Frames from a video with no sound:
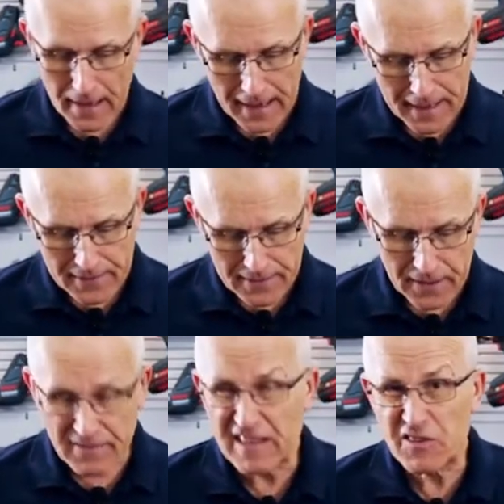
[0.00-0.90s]
and
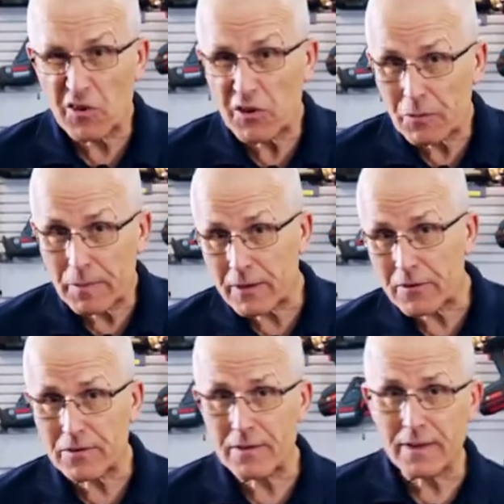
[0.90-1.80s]
that's not good
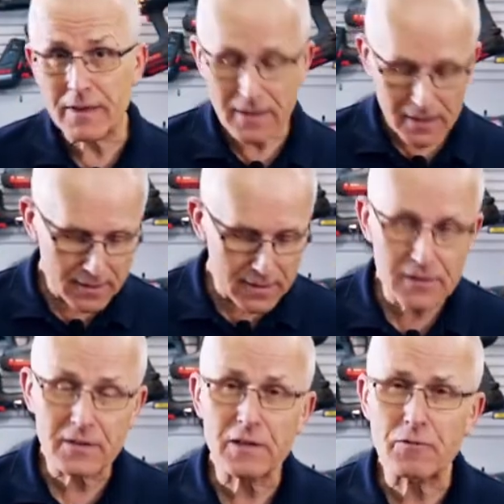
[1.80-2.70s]
because the
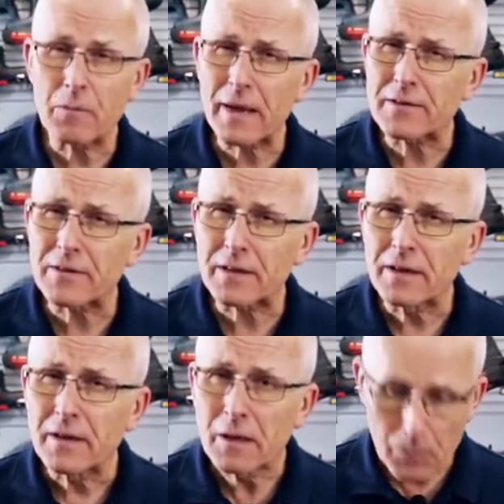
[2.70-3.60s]
disc needs replacing
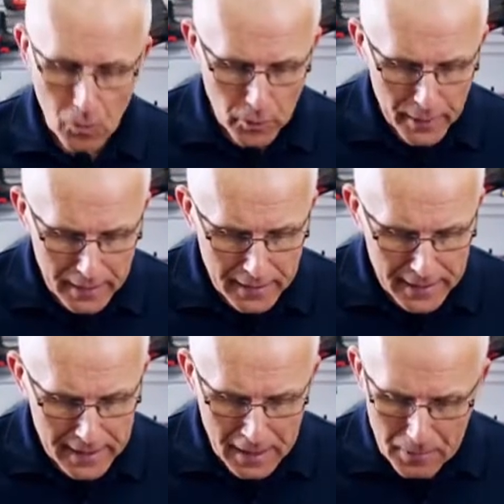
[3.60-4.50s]
more
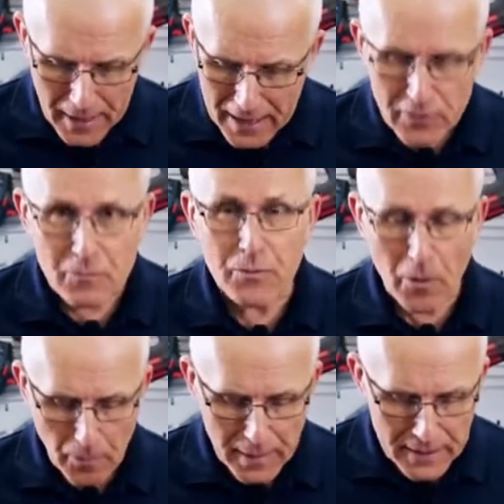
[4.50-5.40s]
quickly. But as you've
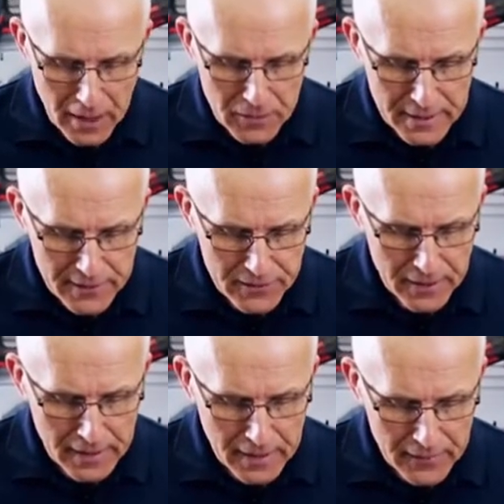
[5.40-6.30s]
probably noticed,
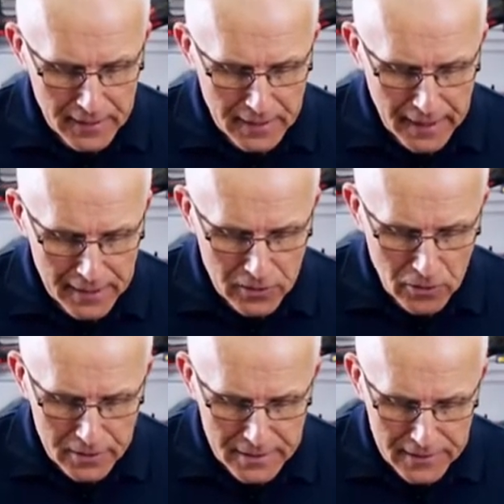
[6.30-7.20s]
the
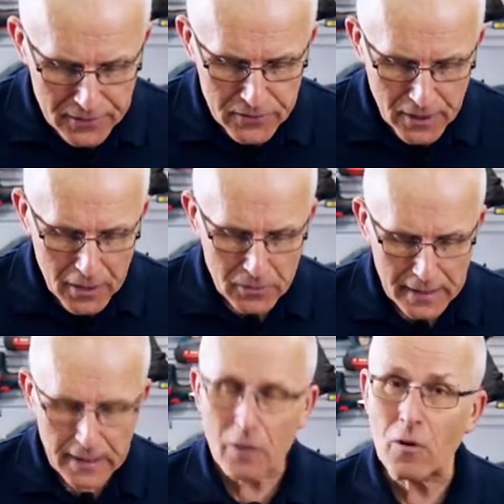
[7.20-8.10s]
X-Lock discs
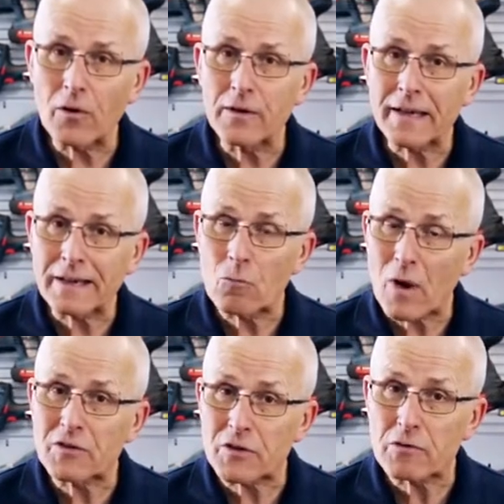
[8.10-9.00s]
only go on in
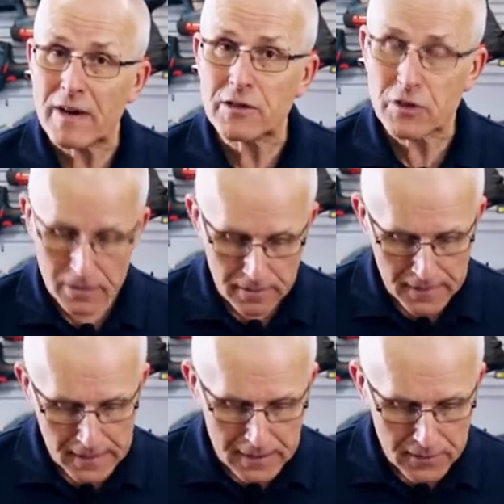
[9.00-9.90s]
one direction,
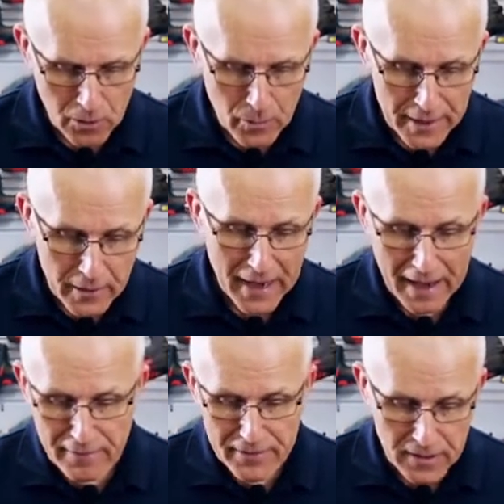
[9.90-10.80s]
so where you
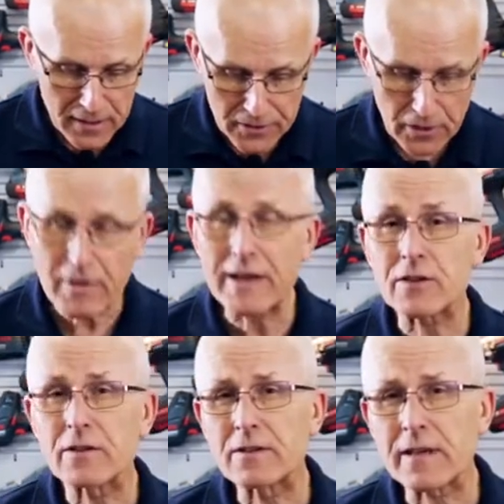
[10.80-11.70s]
have a
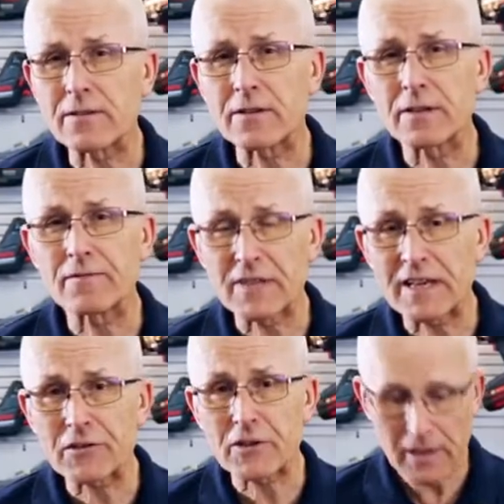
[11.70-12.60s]
direction sensitive
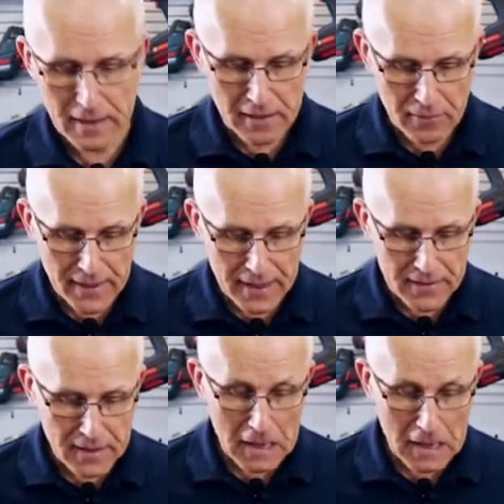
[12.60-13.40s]
disc, then